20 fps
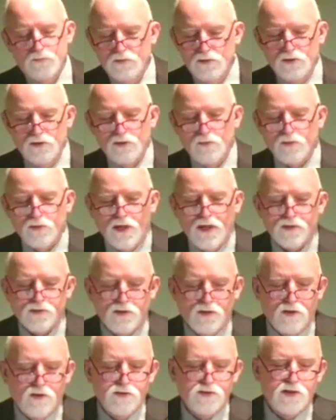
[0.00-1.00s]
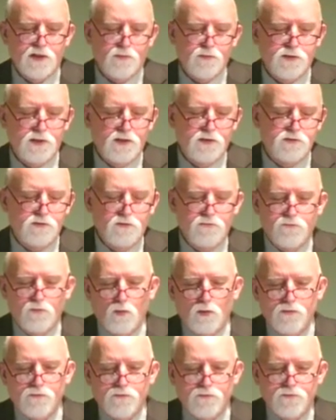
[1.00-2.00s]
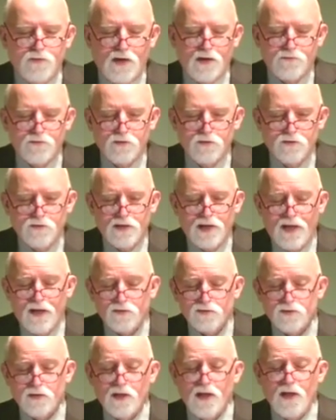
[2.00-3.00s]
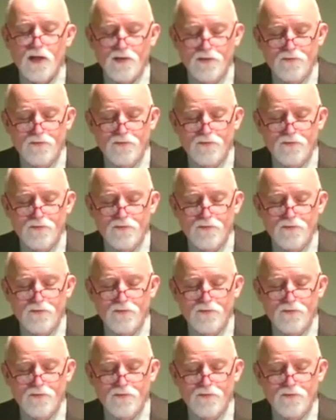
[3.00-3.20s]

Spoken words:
you subtract $117,240 from $500,000,